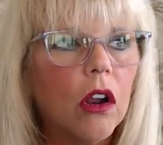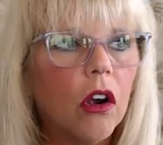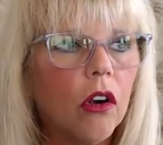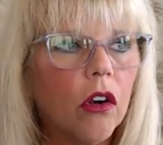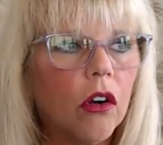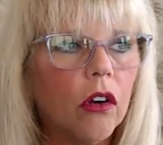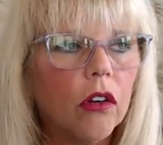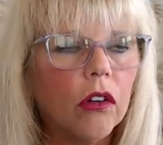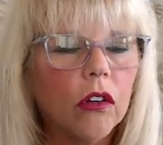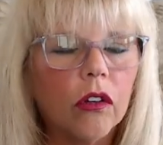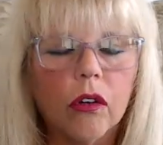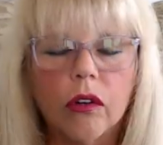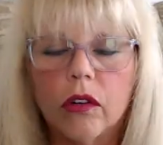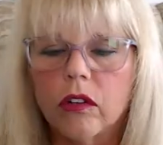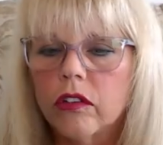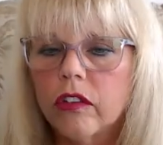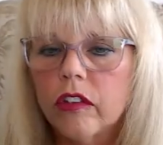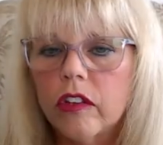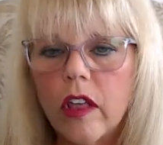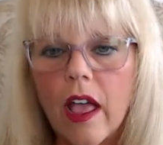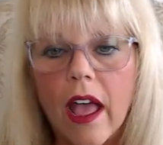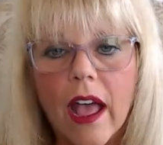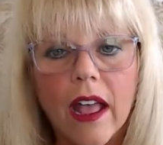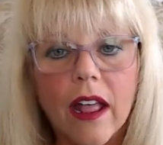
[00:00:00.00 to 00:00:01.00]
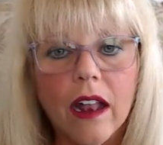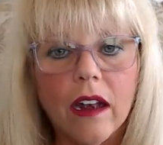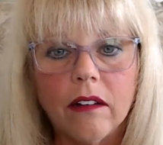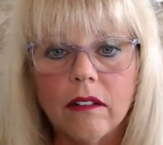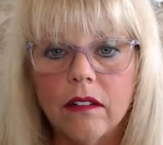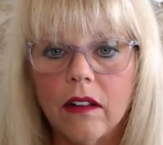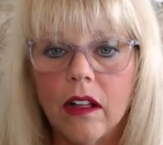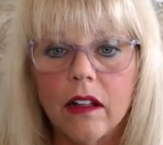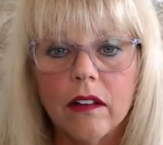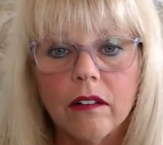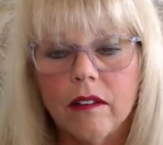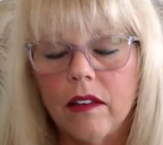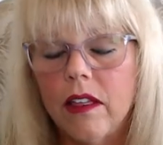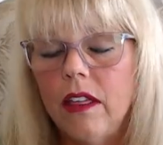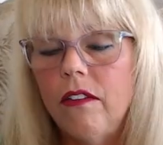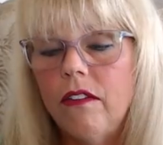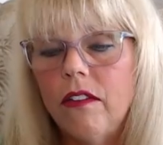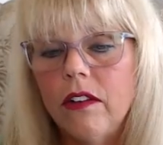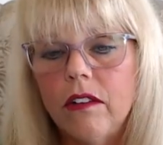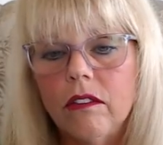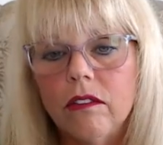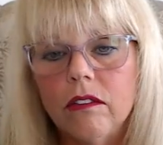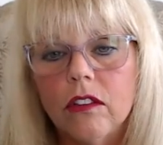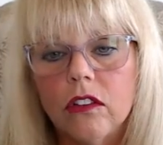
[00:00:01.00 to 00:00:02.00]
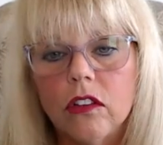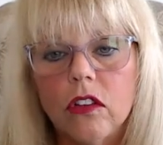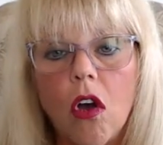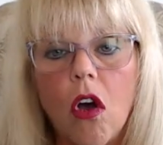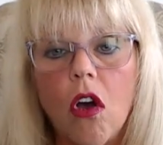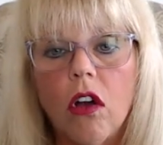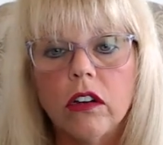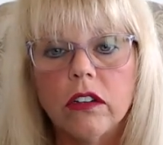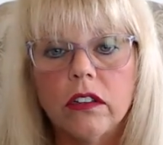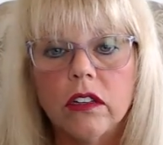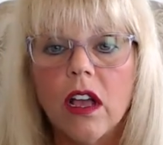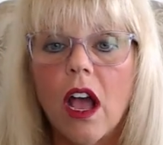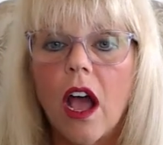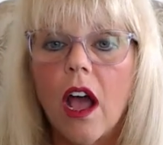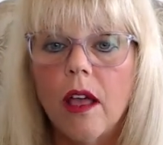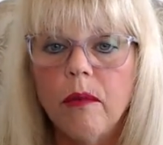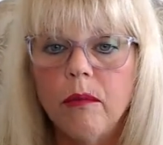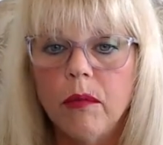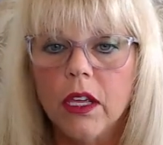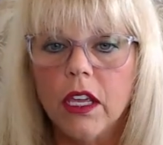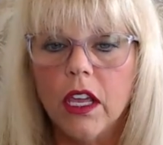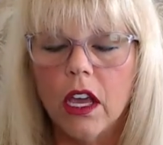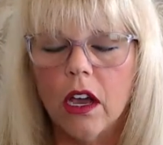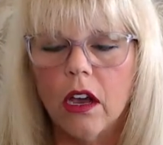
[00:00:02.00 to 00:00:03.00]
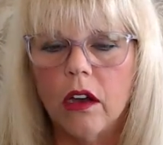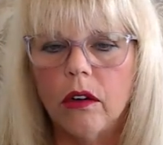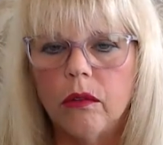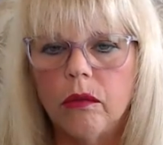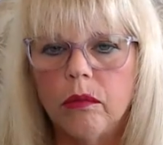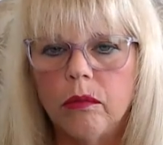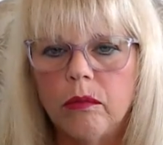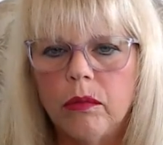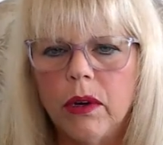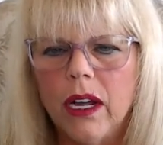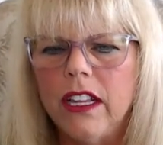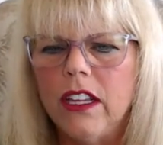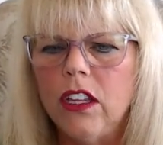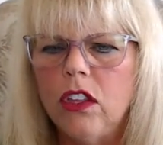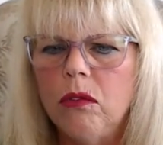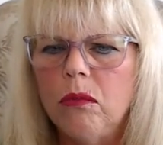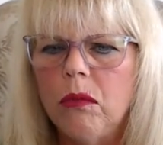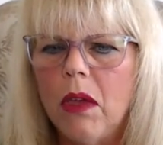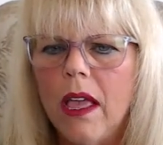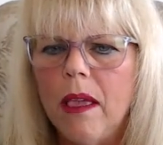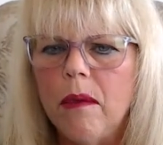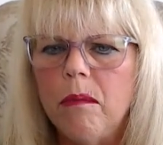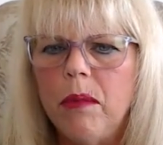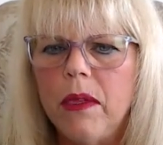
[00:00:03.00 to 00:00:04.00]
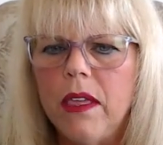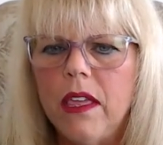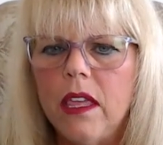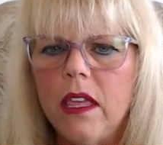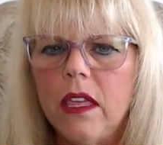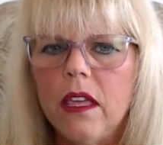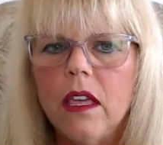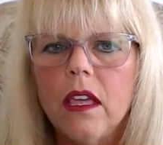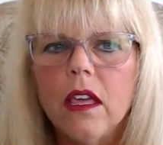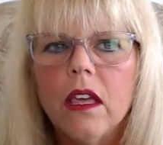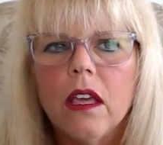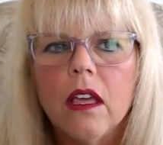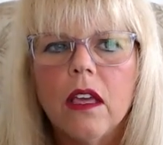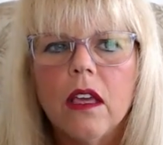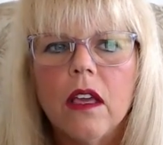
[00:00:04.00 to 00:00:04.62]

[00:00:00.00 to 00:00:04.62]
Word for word: or, or at, uh, even long time ago, but you may be